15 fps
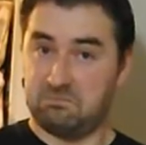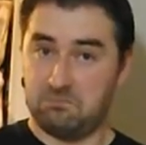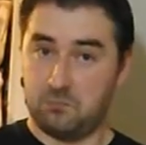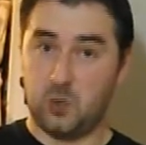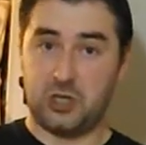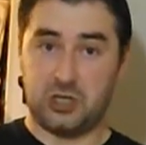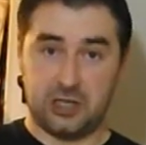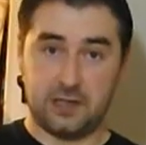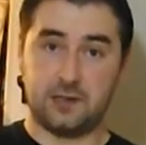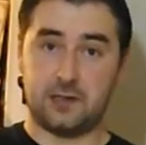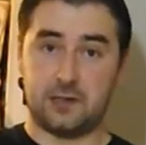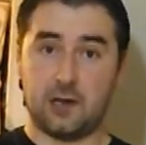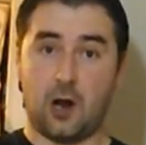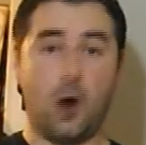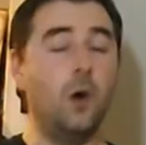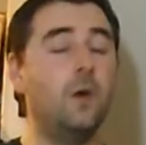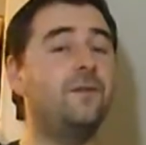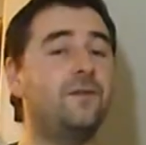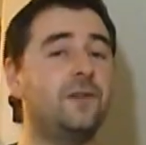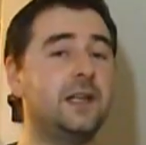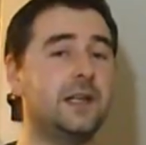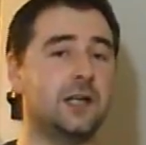which is
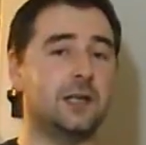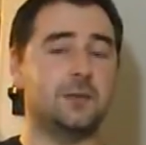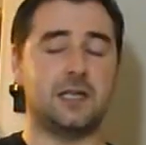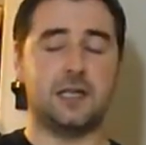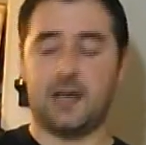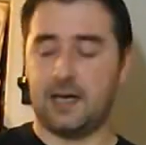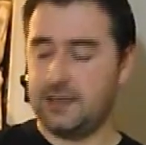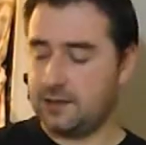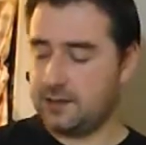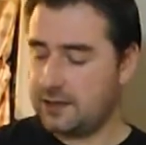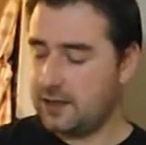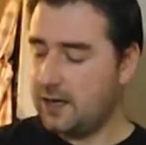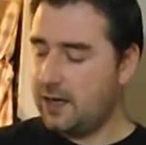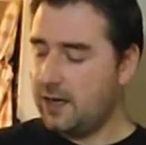hopefully going to be nice.